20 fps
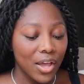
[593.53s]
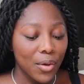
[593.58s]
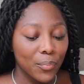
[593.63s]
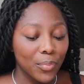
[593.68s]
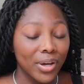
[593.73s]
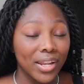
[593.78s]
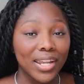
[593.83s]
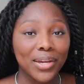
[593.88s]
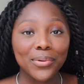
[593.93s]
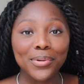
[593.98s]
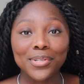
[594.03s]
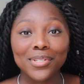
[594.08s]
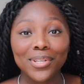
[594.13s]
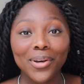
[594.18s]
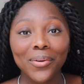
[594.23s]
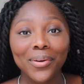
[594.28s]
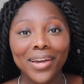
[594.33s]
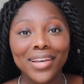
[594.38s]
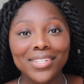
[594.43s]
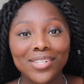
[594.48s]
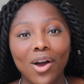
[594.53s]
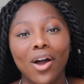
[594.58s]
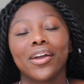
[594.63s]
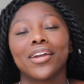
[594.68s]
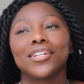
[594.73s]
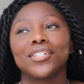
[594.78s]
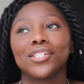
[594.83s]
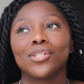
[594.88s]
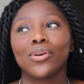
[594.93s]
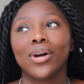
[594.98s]
But it was so nice
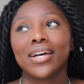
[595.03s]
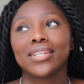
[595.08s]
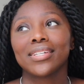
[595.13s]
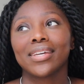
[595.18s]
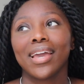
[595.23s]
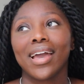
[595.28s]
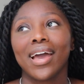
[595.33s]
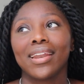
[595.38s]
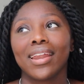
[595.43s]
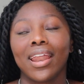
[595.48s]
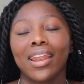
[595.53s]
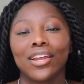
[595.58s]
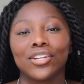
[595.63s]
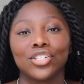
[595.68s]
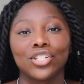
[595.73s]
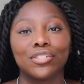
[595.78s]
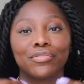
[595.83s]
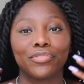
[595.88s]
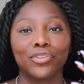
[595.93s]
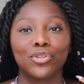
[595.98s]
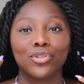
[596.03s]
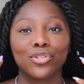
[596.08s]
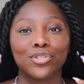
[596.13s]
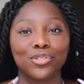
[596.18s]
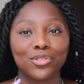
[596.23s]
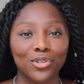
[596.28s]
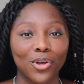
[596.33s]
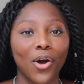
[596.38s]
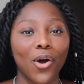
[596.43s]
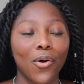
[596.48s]
talking to you guys again, and it just feels
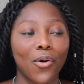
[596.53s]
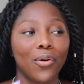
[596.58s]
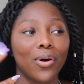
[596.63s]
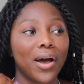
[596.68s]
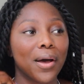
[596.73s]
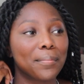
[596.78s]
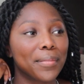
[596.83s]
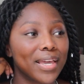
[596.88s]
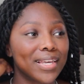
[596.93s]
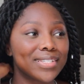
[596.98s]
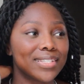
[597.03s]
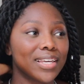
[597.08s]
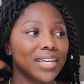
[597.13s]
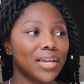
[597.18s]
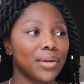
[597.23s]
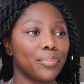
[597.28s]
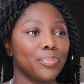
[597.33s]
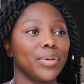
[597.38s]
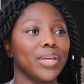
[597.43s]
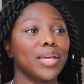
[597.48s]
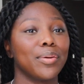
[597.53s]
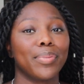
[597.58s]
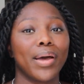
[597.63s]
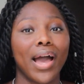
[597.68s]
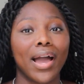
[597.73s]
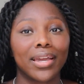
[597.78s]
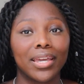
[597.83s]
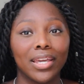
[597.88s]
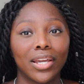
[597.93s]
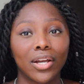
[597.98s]
so amazing being
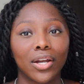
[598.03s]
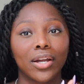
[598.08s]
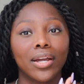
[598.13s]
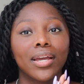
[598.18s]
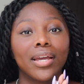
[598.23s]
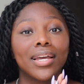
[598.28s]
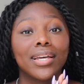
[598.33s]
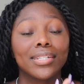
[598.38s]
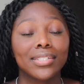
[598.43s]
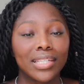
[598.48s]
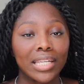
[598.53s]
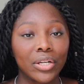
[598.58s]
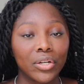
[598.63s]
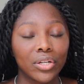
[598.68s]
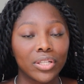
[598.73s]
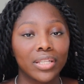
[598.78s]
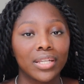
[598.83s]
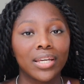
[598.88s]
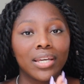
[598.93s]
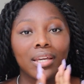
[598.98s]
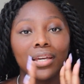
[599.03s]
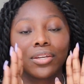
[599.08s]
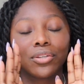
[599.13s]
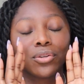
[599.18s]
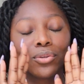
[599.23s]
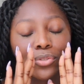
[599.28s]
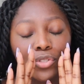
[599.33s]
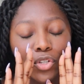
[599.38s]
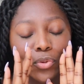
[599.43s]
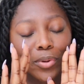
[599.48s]
back here. Secretly,
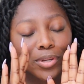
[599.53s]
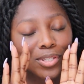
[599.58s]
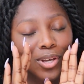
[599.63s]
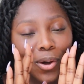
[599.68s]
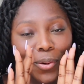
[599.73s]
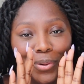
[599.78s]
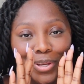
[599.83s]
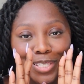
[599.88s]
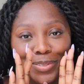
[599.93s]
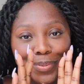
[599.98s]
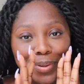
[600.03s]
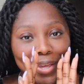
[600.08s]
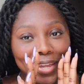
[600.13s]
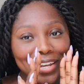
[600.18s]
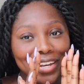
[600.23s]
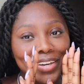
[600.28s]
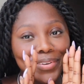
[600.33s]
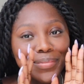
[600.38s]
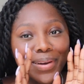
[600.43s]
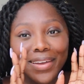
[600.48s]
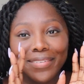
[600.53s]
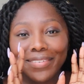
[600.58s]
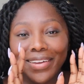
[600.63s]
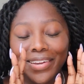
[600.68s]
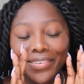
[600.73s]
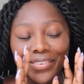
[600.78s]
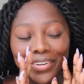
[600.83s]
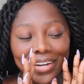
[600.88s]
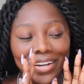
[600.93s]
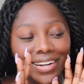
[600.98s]
YouTube has always been my
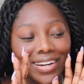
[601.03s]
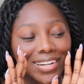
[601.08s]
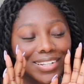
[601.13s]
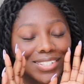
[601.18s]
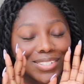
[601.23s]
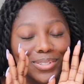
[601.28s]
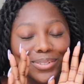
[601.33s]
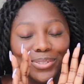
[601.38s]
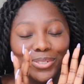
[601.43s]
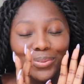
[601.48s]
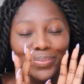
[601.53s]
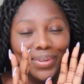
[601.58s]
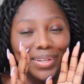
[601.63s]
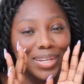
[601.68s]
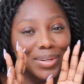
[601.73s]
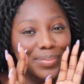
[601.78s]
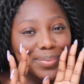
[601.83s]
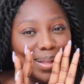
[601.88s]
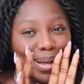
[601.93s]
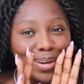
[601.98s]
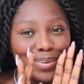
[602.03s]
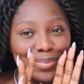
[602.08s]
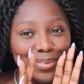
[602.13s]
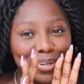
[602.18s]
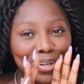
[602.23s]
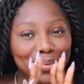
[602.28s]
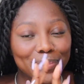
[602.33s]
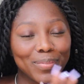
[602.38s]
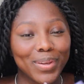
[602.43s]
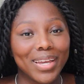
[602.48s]
favorite social media
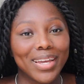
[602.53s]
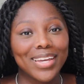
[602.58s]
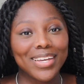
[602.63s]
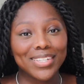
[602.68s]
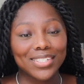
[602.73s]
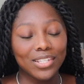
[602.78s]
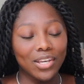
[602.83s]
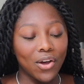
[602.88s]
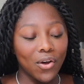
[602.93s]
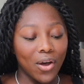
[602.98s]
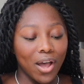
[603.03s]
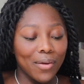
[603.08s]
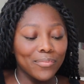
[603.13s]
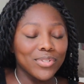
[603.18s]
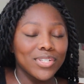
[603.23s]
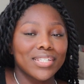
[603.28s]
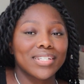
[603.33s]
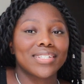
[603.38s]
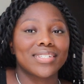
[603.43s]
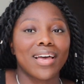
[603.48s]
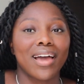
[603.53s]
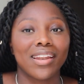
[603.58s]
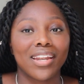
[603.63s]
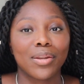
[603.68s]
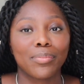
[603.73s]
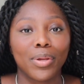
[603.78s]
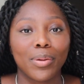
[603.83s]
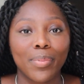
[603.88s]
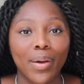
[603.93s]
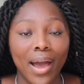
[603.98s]
platform, so I'm excited
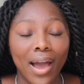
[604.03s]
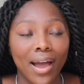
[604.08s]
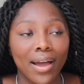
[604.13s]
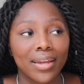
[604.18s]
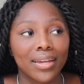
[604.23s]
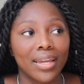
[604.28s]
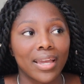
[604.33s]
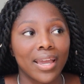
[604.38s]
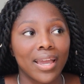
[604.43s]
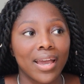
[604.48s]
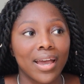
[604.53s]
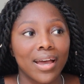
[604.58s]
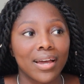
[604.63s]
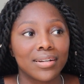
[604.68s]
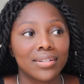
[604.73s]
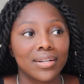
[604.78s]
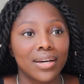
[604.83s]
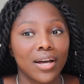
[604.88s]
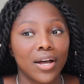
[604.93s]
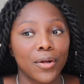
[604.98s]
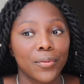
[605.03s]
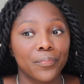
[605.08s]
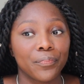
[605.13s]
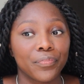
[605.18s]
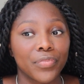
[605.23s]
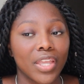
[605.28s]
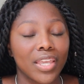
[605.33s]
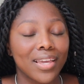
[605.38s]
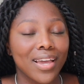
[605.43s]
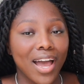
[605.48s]
to be back. And
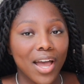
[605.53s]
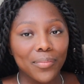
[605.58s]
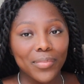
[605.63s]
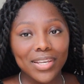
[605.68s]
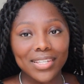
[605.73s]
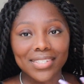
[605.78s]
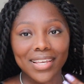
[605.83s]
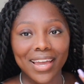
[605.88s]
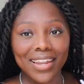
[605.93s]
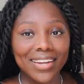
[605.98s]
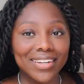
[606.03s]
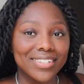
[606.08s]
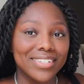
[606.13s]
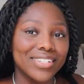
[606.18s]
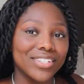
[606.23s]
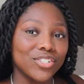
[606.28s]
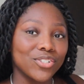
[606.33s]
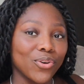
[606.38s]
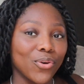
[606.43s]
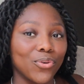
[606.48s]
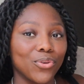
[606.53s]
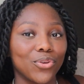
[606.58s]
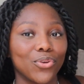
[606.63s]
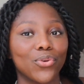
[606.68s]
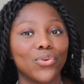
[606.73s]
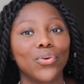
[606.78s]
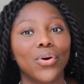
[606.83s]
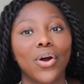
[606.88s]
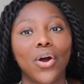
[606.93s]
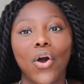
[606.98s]
yeah, I'm excited to show
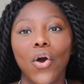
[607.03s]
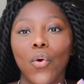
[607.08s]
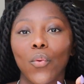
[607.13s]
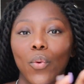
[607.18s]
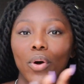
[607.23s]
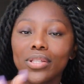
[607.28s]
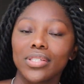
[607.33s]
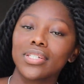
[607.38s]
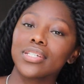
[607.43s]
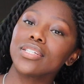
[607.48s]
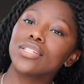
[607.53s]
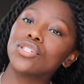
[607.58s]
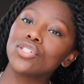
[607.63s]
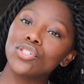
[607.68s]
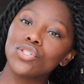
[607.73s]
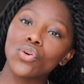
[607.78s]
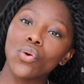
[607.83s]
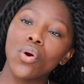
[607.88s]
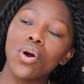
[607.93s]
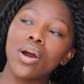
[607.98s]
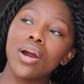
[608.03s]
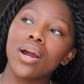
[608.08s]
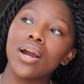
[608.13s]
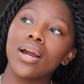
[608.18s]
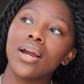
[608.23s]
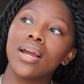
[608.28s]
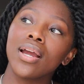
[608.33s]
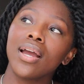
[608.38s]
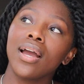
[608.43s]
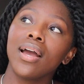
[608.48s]
you what's in
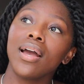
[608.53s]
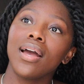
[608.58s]
store.